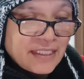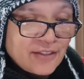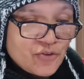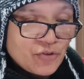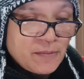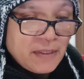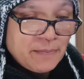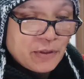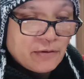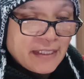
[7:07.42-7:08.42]
Extremely
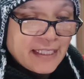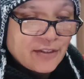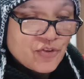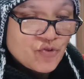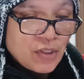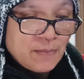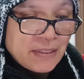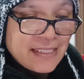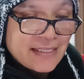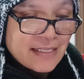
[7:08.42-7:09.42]
boring,
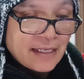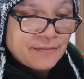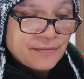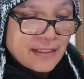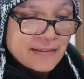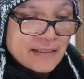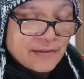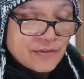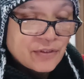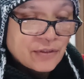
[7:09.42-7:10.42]
extremely safe. That
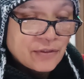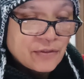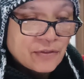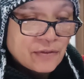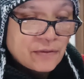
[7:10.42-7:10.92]
sounds good.